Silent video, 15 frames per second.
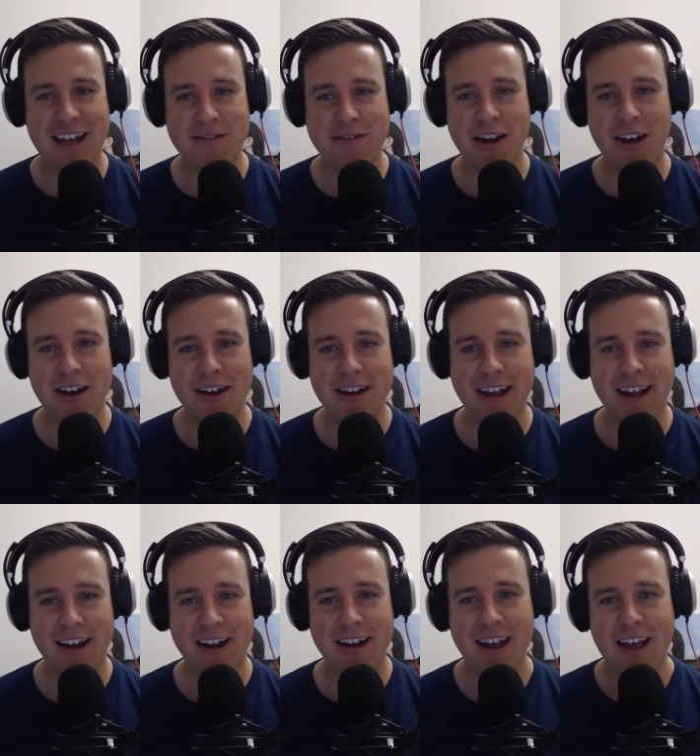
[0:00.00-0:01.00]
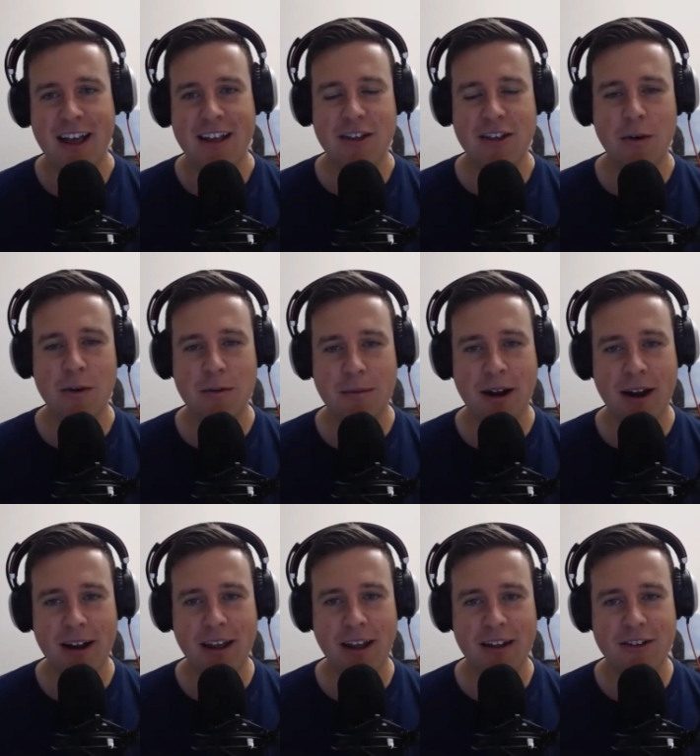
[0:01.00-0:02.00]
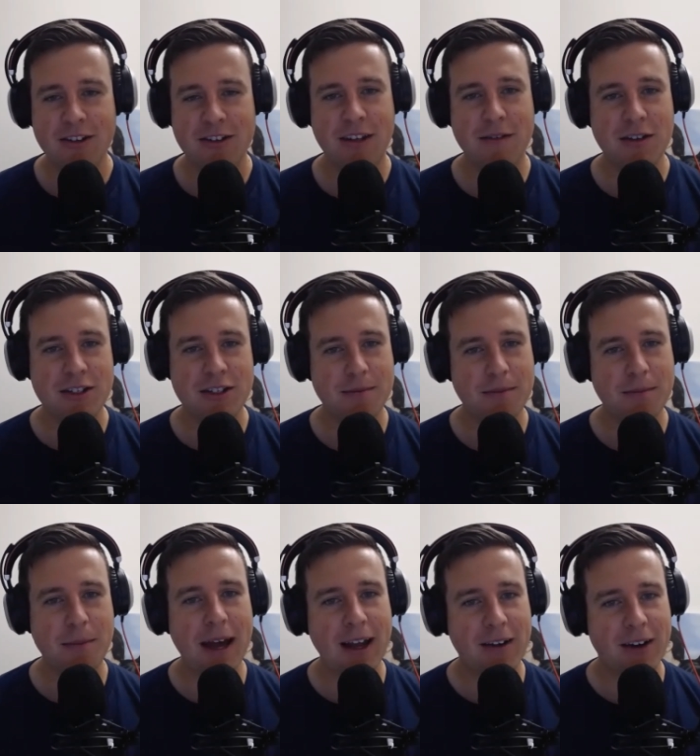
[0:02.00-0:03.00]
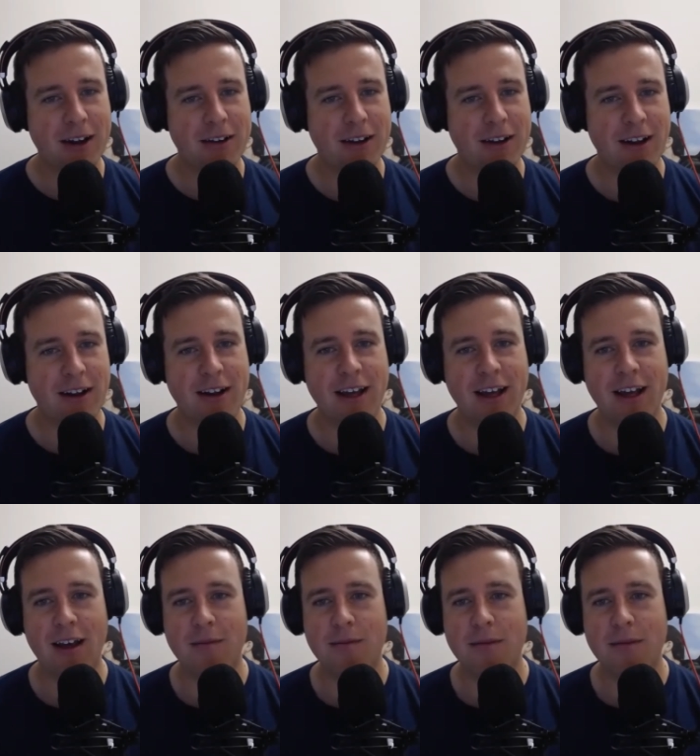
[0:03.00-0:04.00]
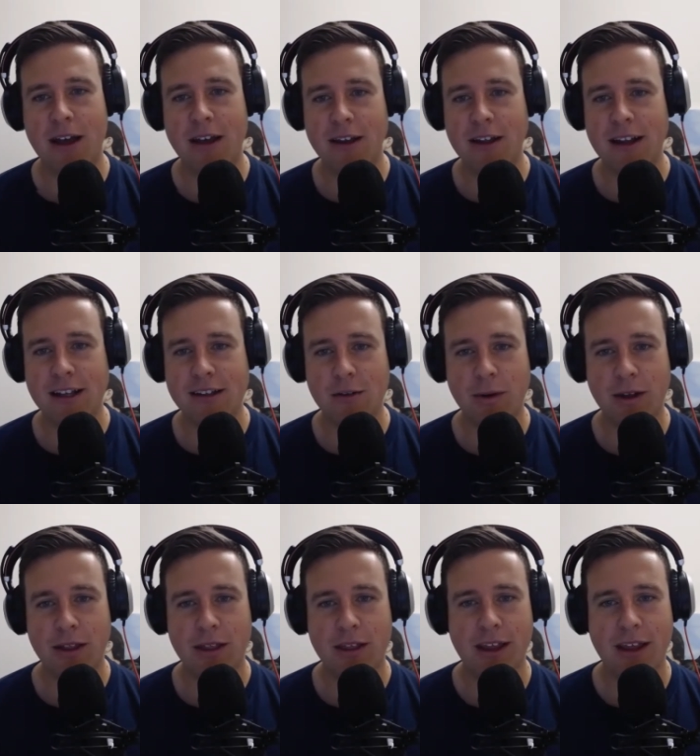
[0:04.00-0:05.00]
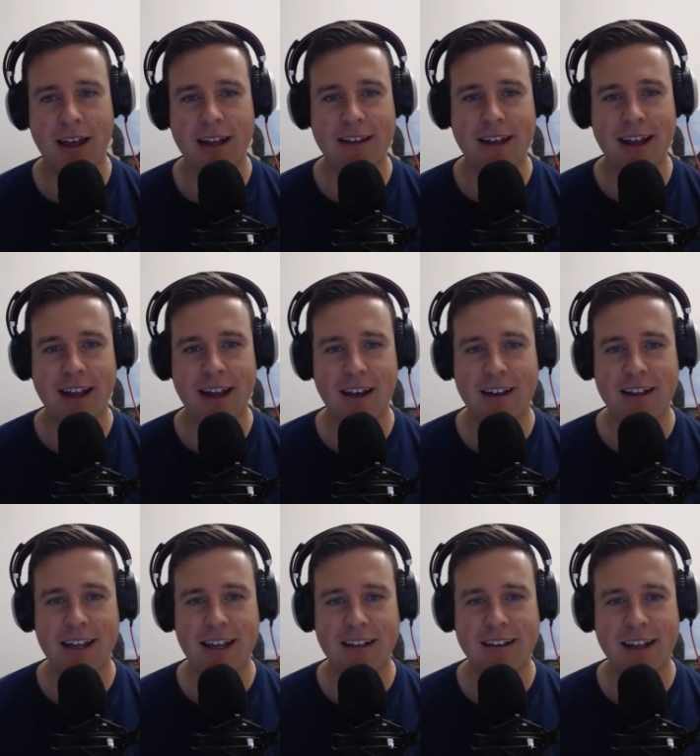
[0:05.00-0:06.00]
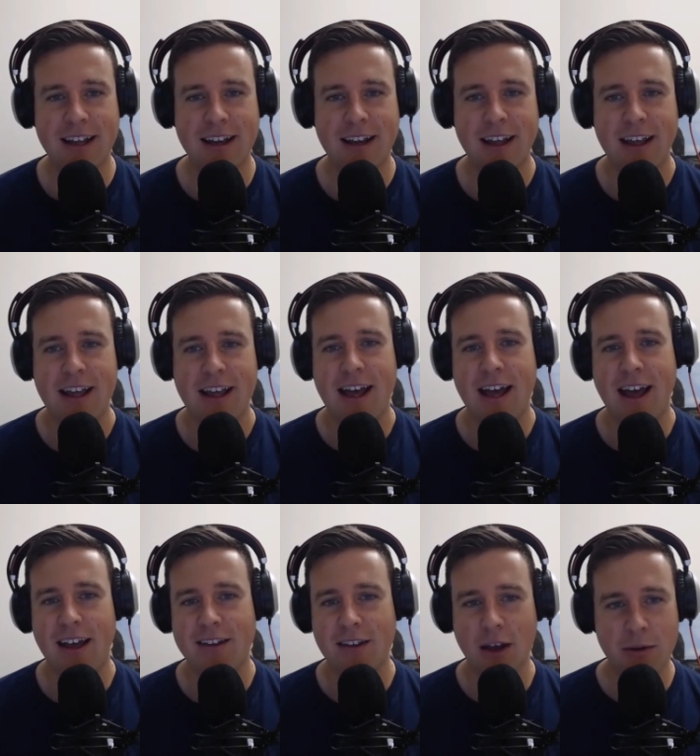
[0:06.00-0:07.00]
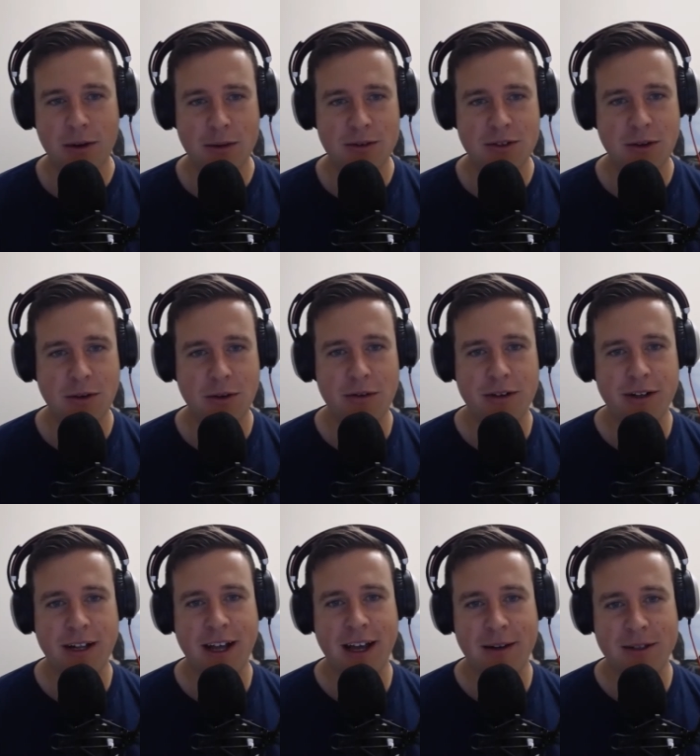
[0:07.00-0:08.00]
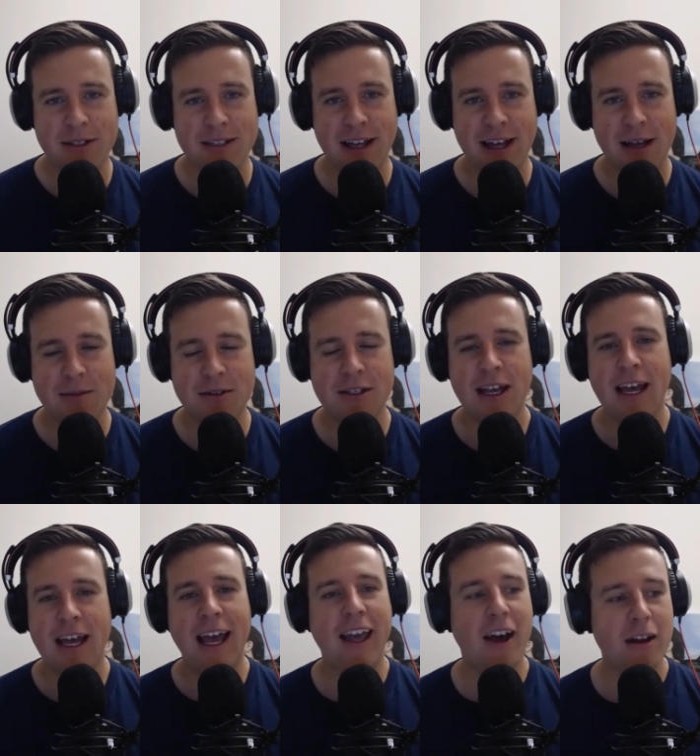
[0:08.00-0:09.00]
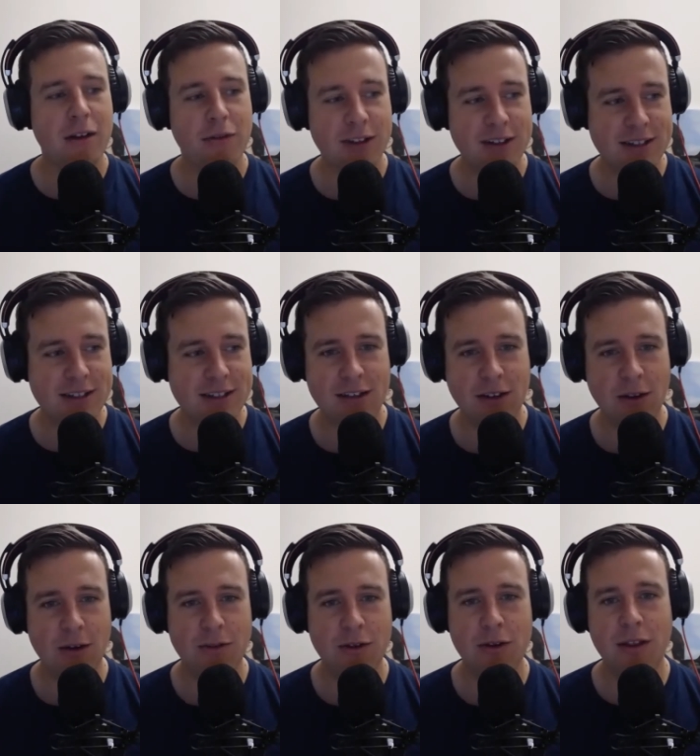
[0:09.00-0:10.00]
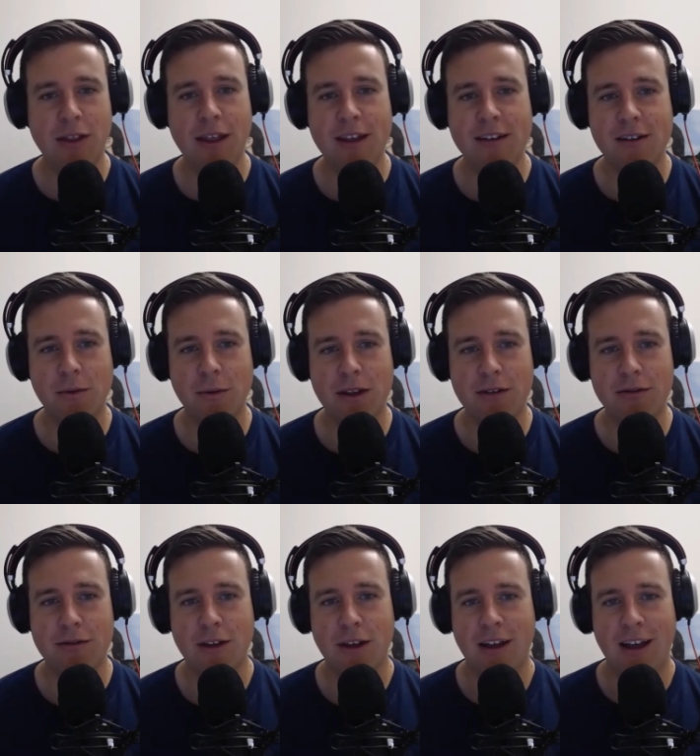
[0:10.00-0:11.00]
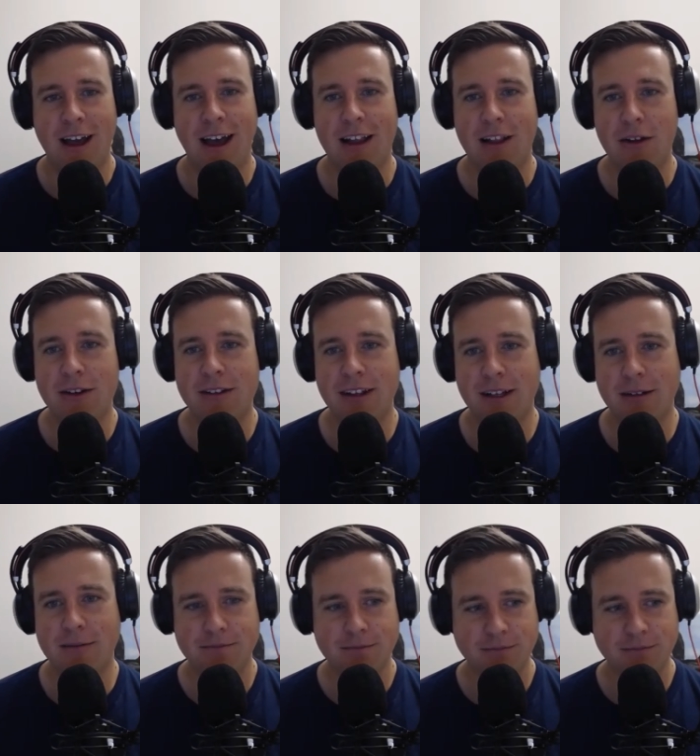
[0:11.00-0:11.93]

you on here. So, Mark, just give you some background here. Um, I connected with uh, Danny on LinkedIn, uh, saw what he was doing over at Animis Labs. It kind of fits into a few of the things that we've uh, looked in